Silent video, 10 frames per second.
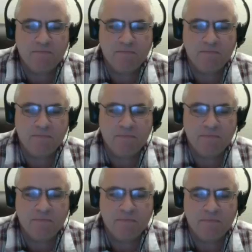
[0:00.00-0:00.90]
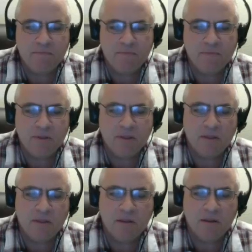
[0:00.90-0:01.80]

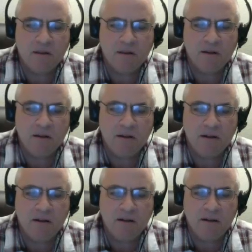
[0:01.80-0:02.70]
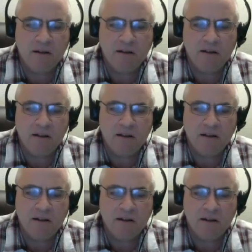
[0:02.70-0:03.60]

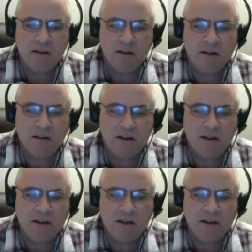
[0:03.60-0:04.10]
Nobody speaks.